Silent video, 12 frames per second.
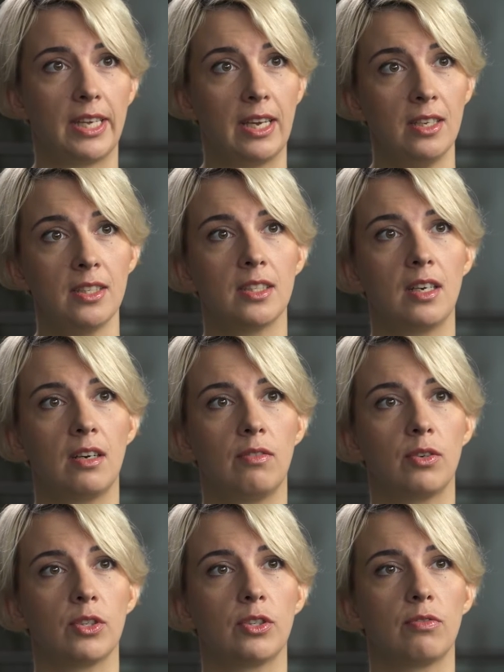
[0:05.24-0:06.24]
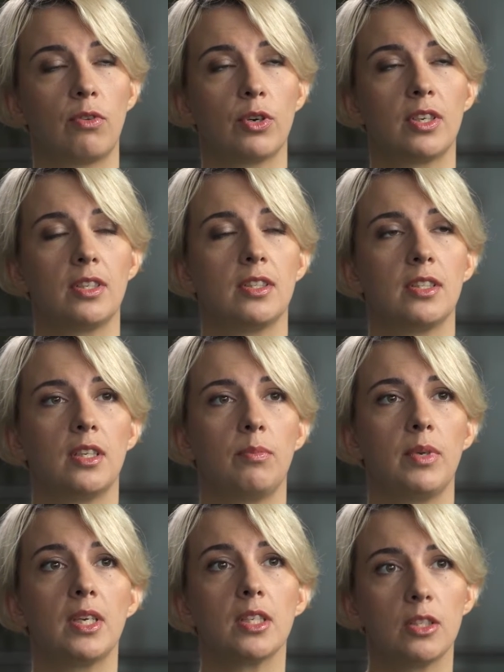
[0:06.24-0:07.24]
years, I was working in the
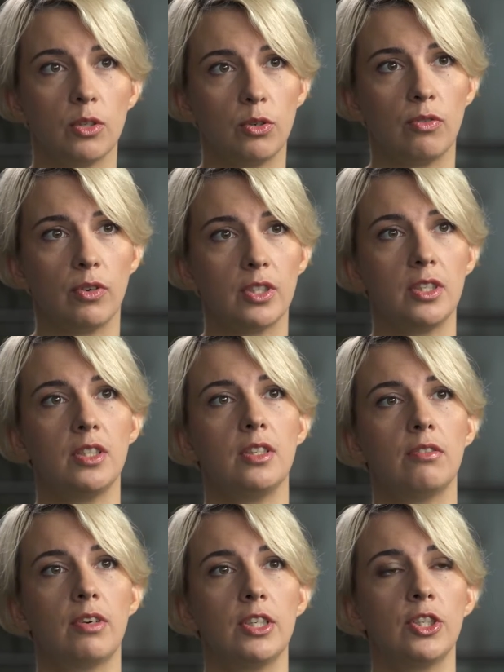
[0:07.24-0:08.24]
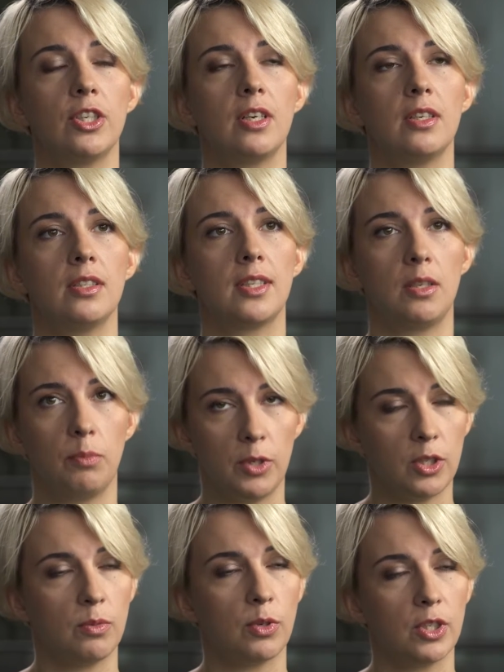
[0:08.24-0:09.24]
biggest university in Russia, St.
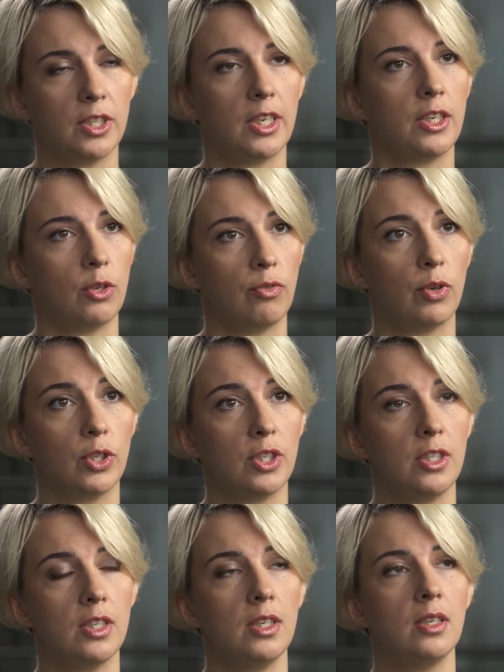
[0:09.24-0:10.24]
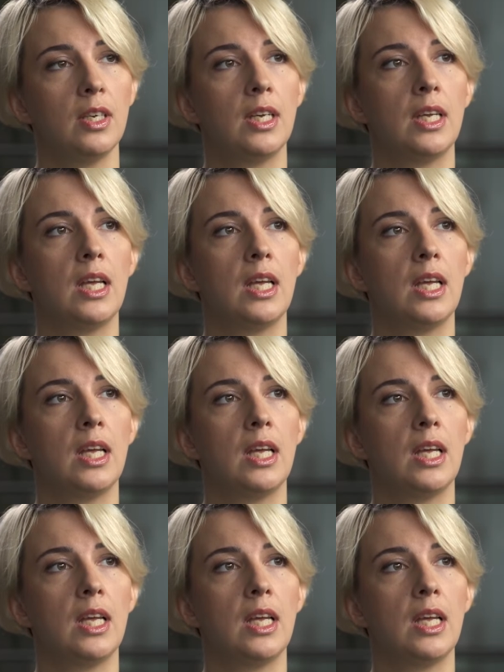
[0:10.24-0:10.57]
Petersburg State University.